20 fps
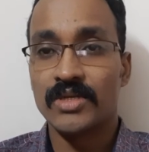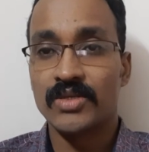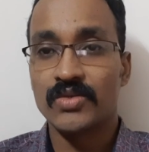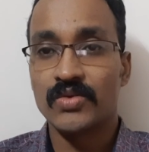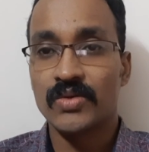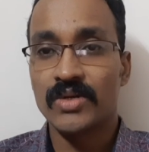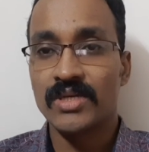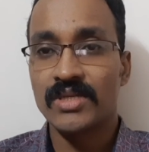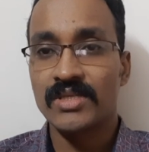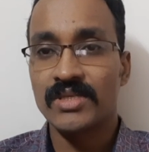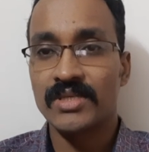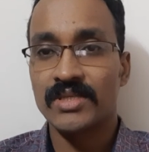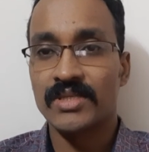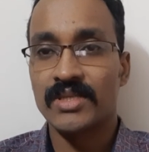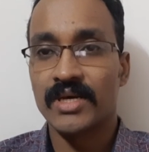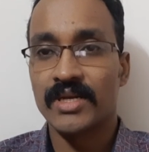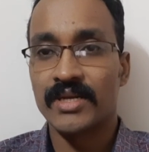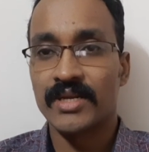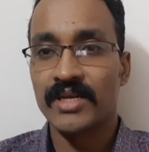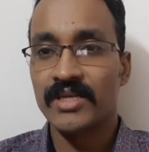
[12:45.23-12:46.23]
students, in
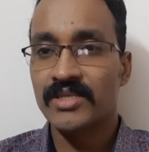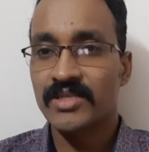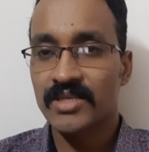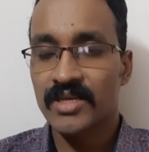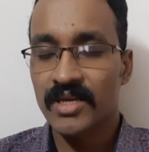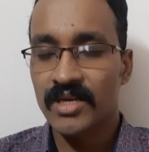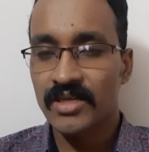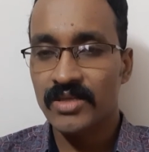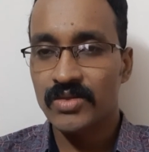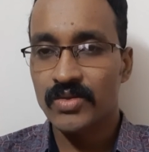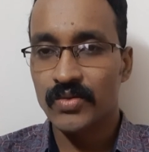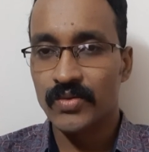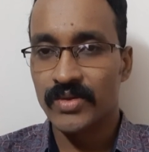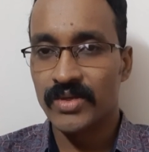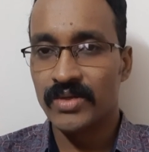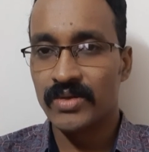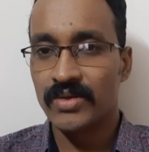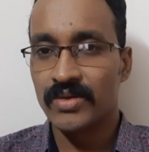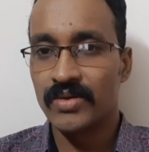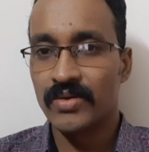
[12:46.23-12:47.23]
the next class
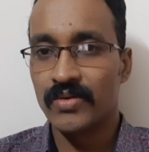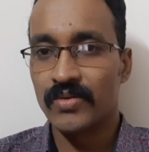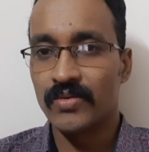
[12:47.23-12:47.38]
we